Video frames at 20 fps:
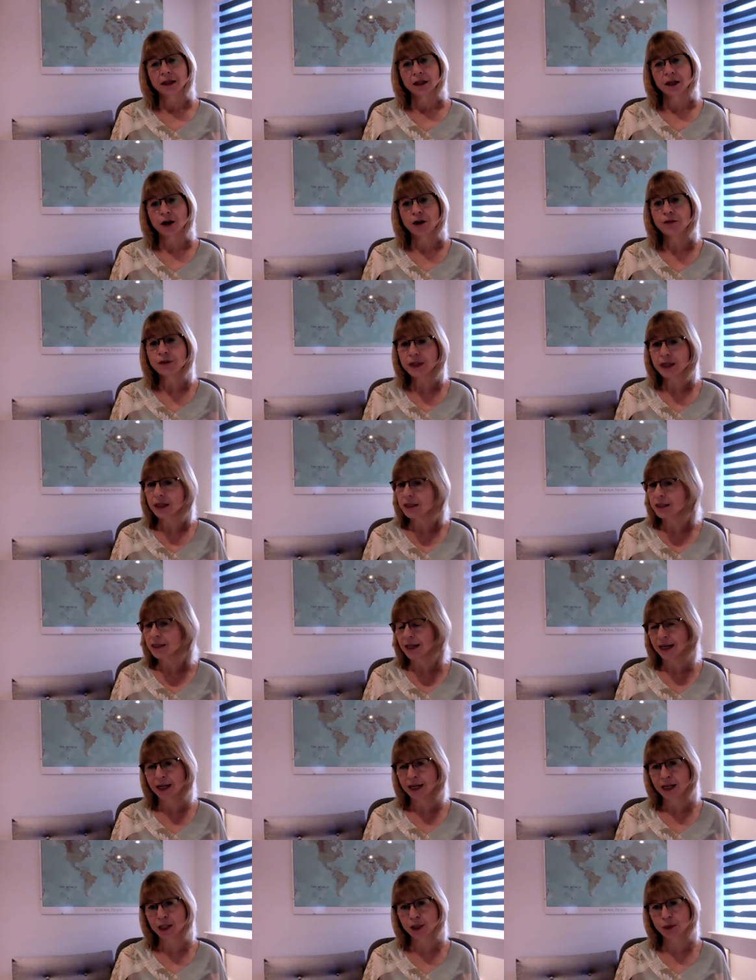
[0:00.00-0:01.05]

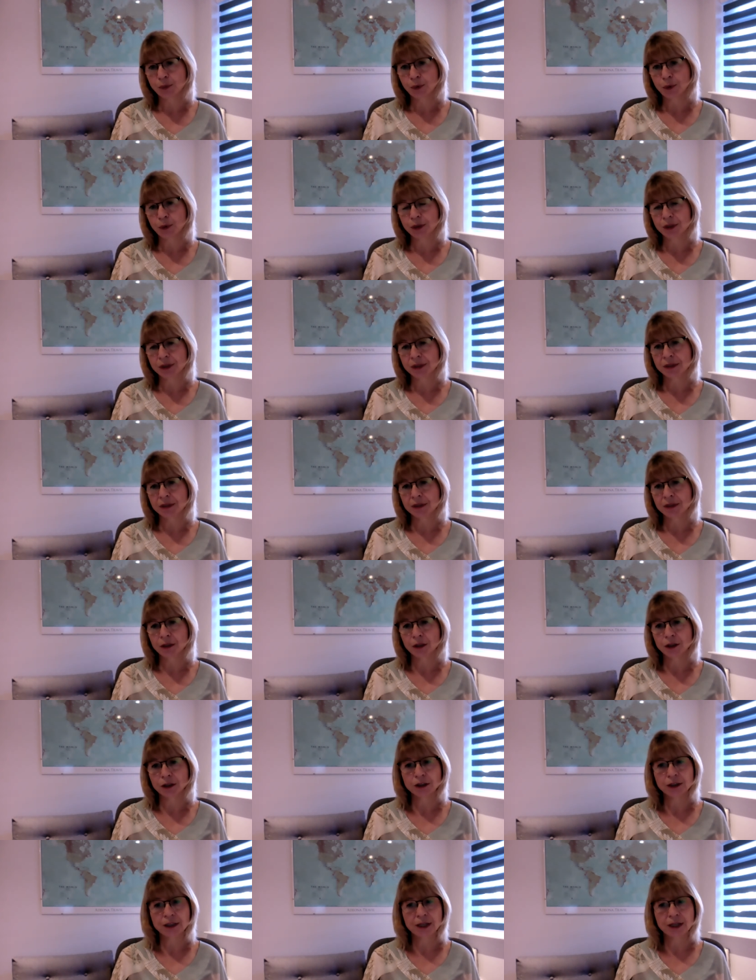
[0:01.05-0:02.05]
COVID-19 has brought such